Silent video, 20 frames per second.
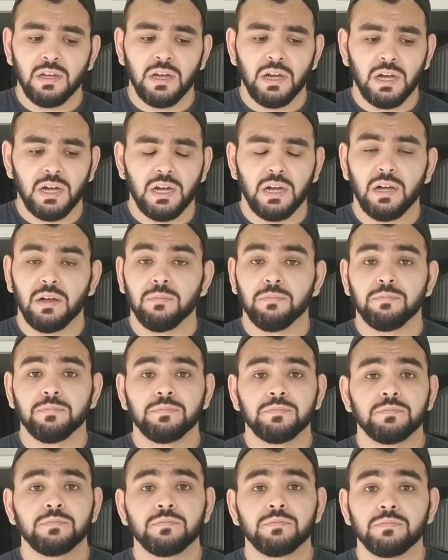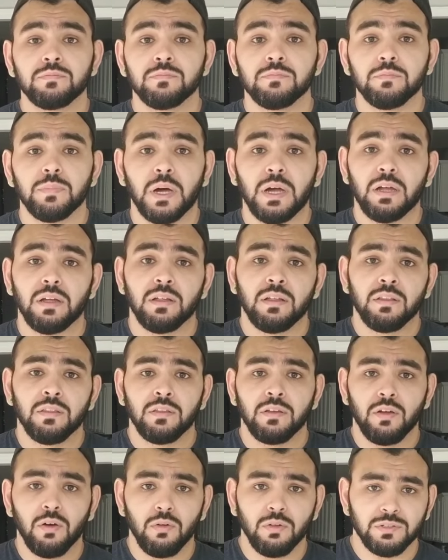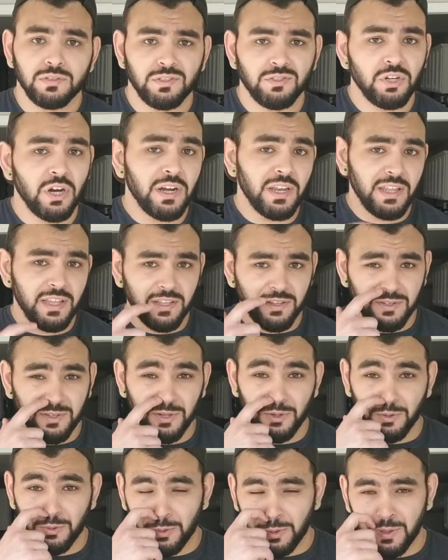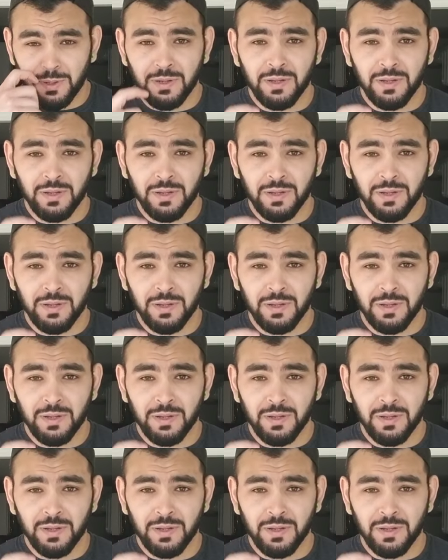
But the goal is to try to hit 2.